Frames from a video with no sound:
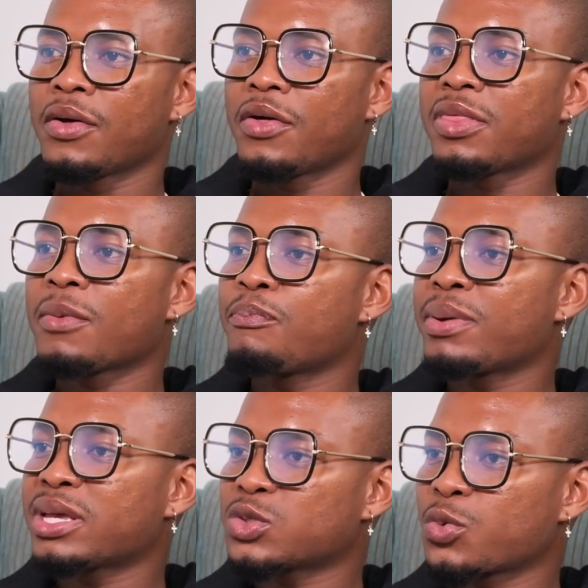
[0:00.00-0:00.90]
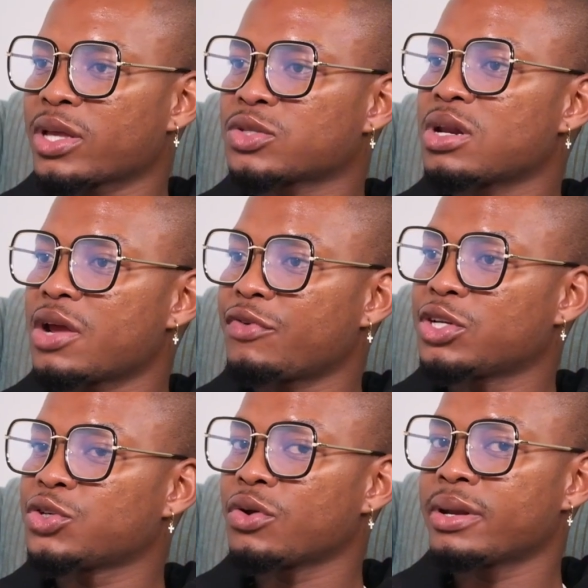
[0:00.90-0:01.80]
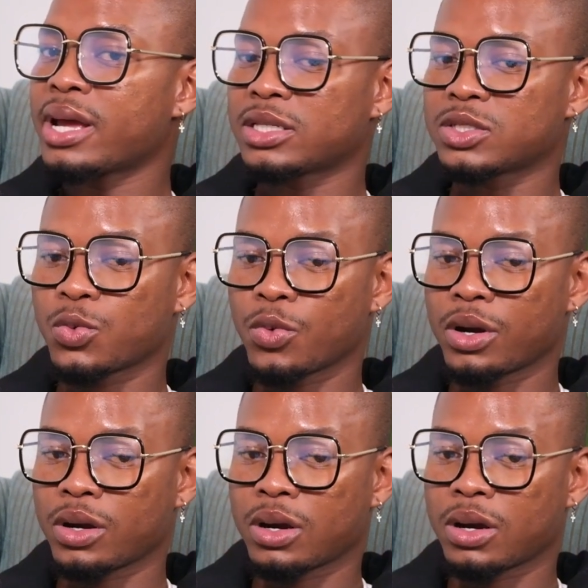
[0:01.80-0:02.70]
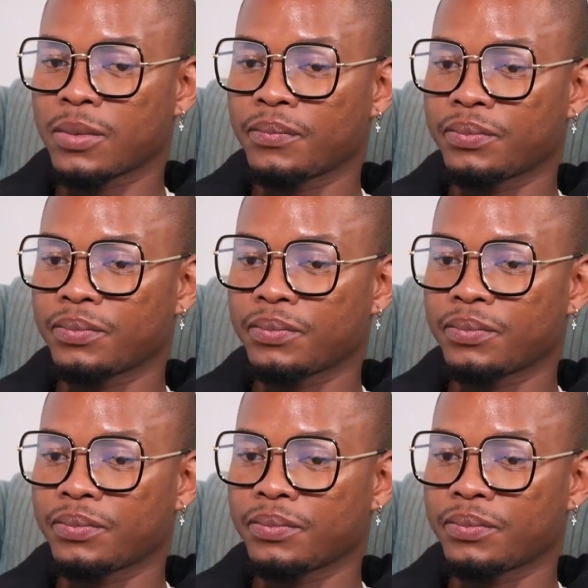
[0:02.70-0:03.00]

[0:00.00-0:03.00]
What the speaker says: The best way to leverage your network